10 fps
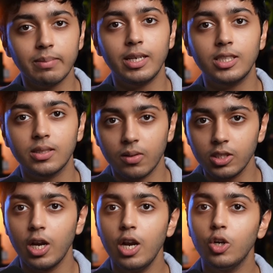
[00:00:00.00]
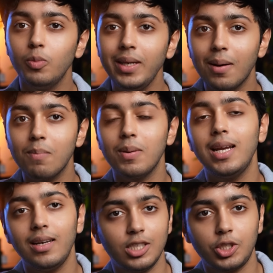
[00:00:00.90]
image search to be
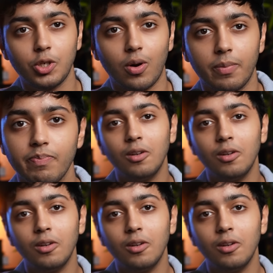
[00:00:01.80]
completely sure.